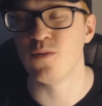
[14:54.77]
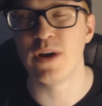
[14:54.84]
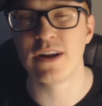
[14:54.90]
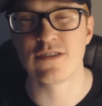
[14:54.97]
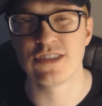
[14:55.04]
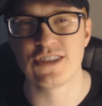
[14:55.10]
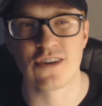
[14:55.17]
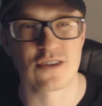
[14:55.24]

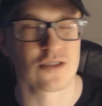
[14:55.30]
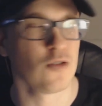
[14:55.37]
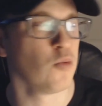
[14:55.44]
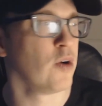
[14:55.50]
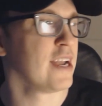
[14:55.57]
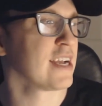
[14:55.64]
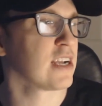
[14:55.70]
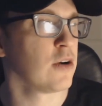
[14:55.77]
Winter Circle
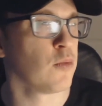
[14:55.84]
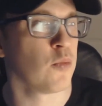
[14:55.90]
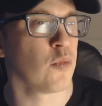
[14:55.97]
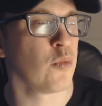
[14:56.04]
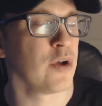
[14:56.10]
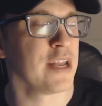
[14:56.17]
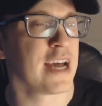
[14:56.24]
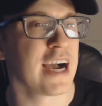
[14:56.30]
when
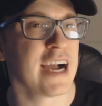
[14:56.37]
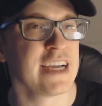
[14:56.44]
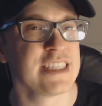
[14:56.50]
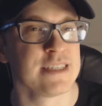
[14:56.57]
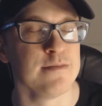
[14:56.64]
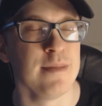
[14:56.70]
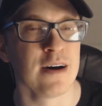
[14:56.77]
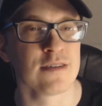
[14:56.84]
the
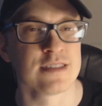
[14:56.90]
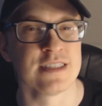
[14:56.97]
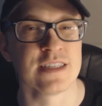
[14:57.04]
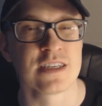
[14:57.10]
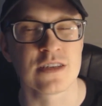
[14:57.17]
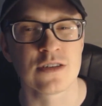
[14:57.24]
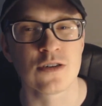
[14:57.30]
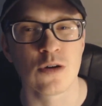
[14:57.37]
ice melts
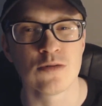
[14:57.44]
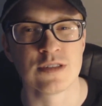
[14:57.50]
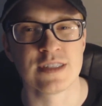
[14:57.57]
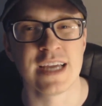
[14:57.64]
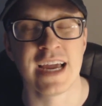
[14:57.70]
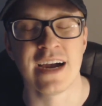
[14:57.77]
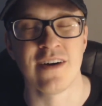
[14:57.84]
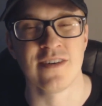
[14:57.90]
and it goes
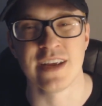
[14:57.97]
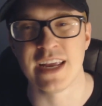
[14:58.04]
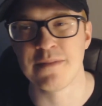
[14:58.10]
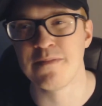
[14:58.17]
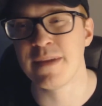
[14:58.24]
down.